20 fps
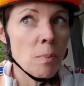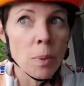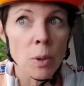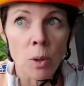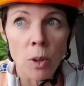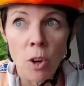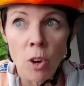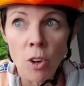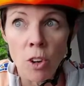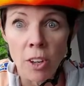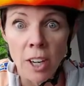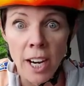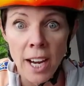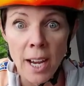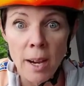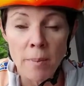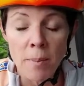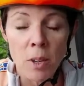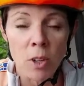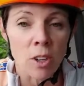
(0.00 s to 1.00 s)

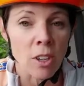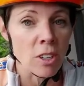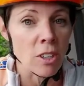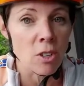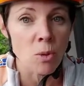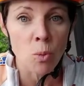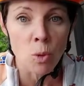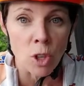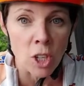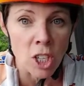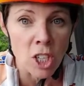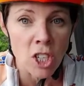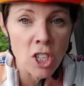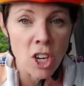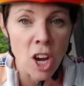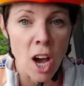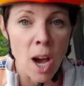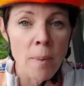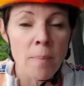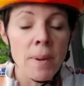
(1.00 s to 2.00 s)
program or
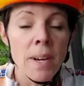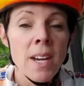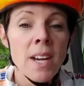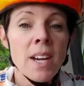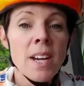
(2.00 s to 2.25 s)
workshop